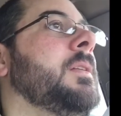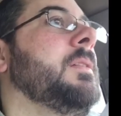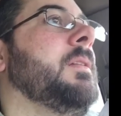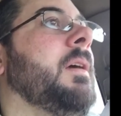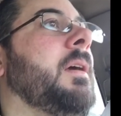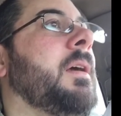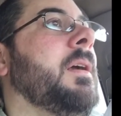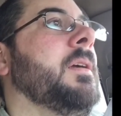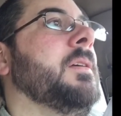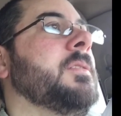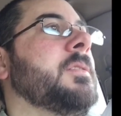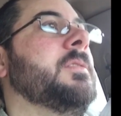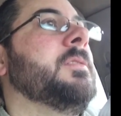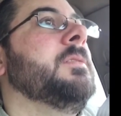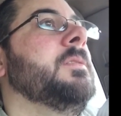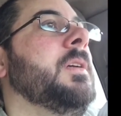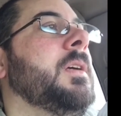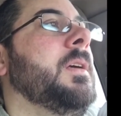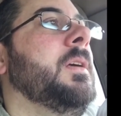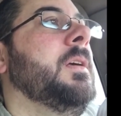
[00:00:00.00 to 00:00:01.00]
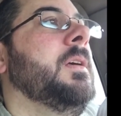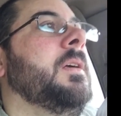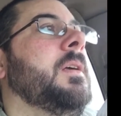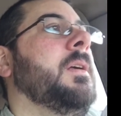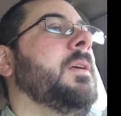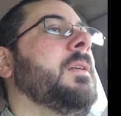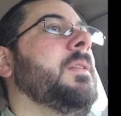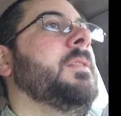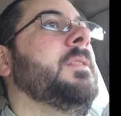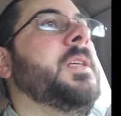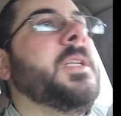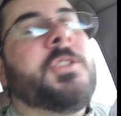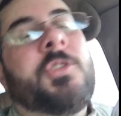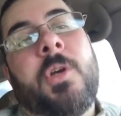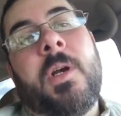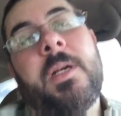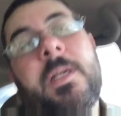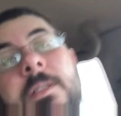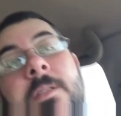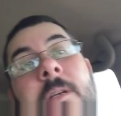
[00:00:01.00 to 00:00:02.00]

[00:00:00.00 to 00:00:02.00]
This truck